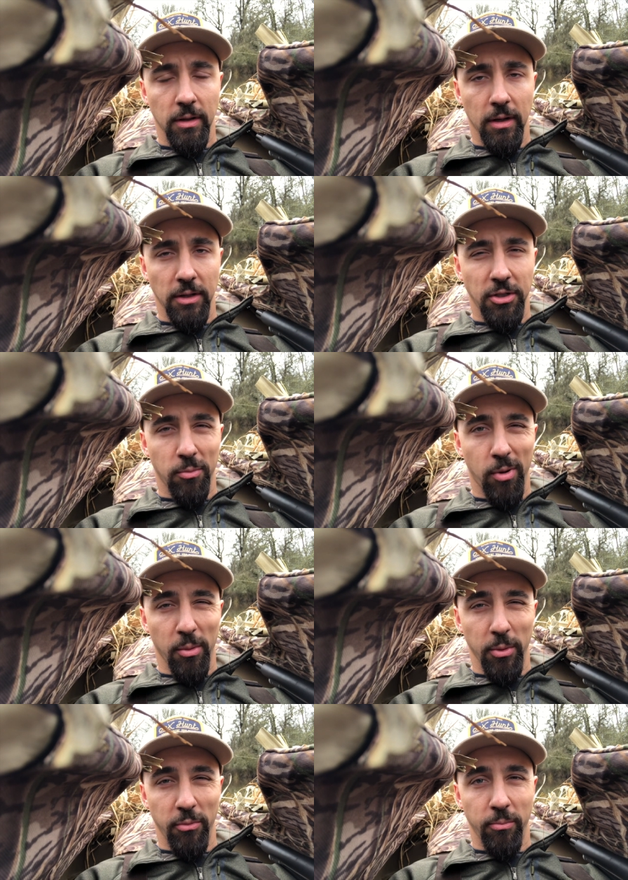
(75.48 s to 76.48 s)
I should have
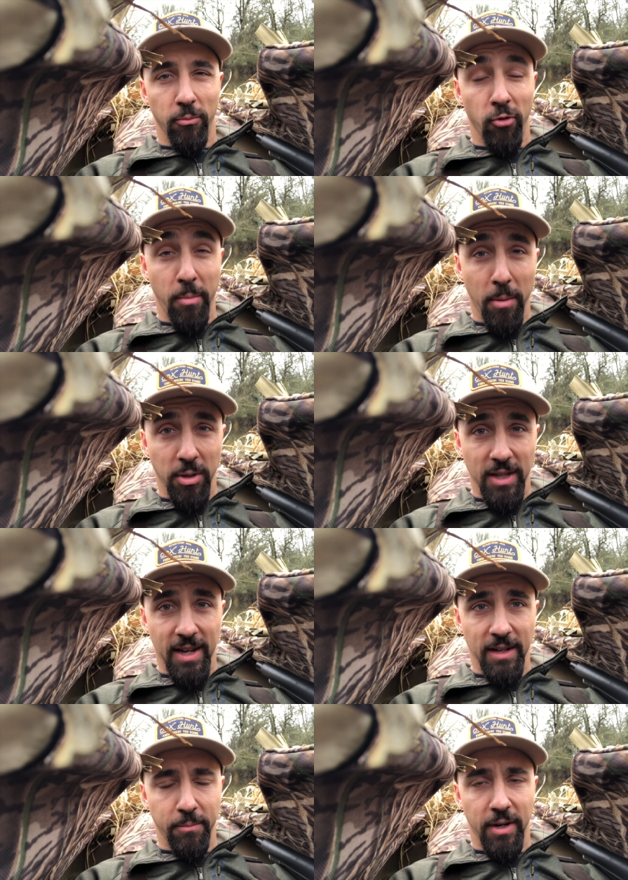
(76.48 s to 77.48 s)
probably remembered
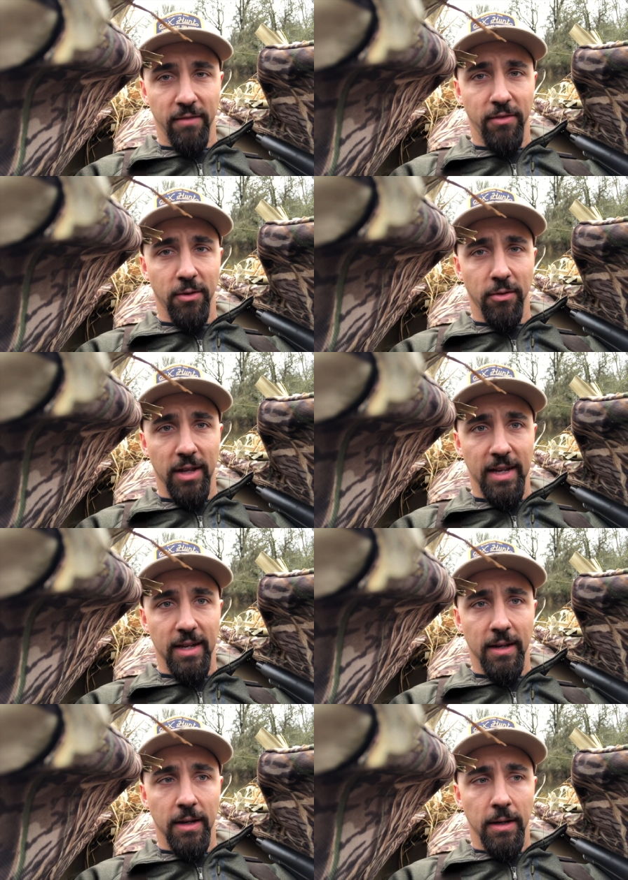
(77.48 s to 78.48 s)
that, but I feel
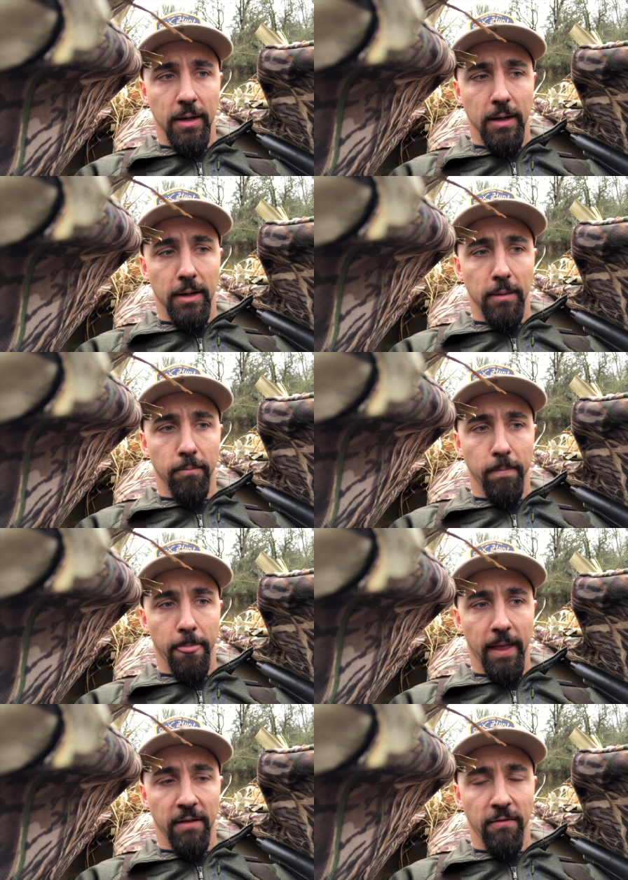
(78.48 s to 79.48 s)
like
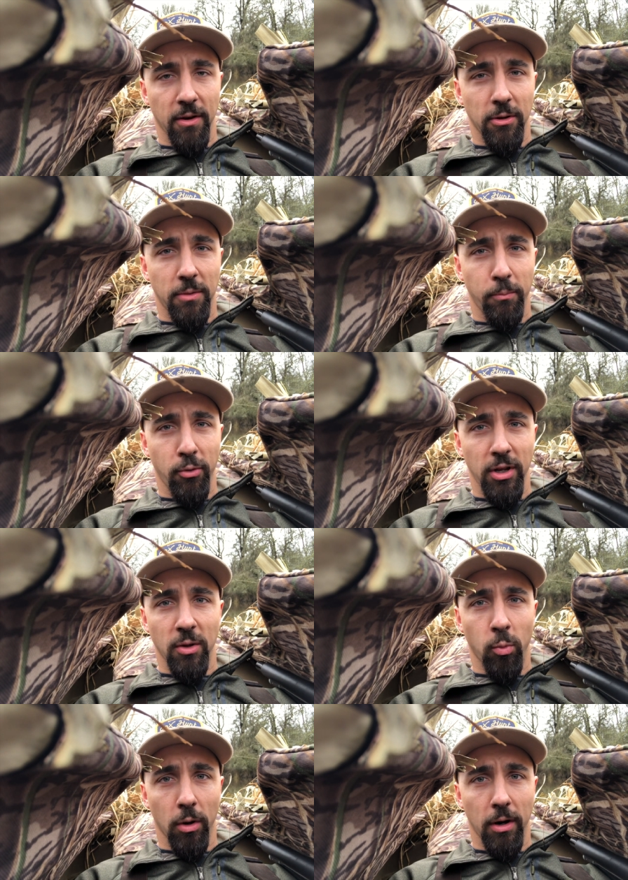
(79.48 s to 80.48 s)
I found a pretty
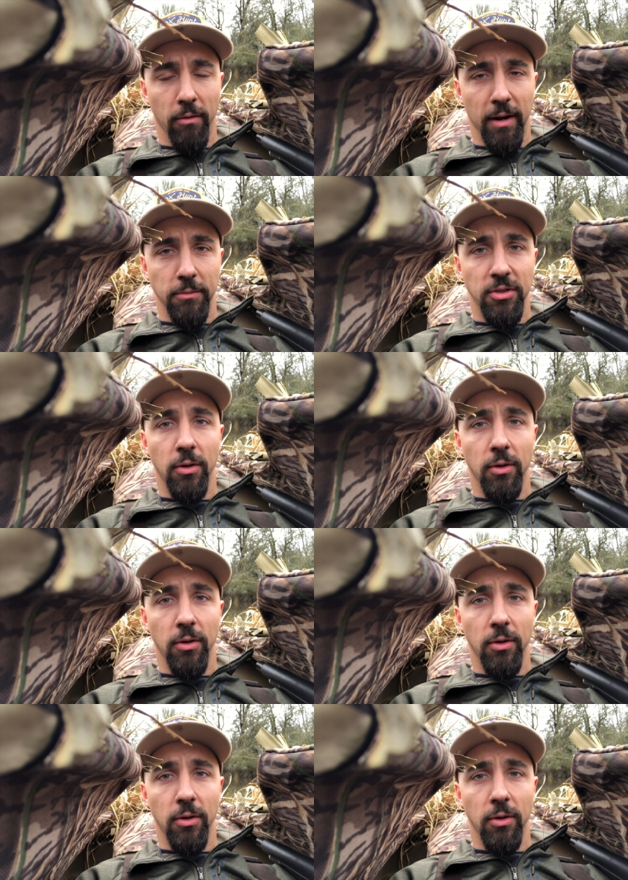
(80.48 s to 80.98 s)
good workaround.